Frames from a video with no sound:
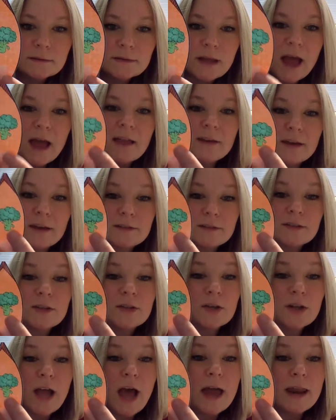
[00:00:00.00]
It does
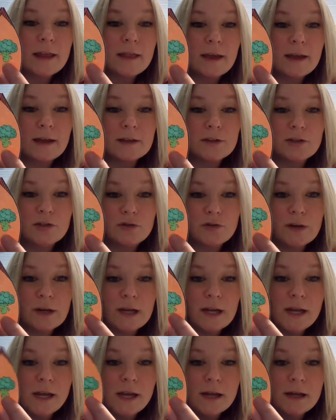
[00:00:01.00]
look kind of like a
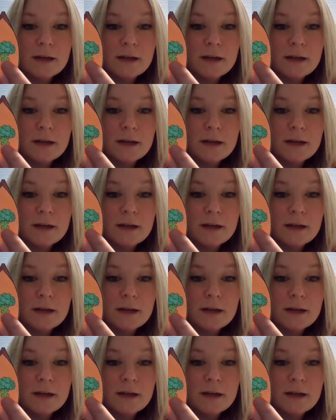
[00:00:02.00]
tree.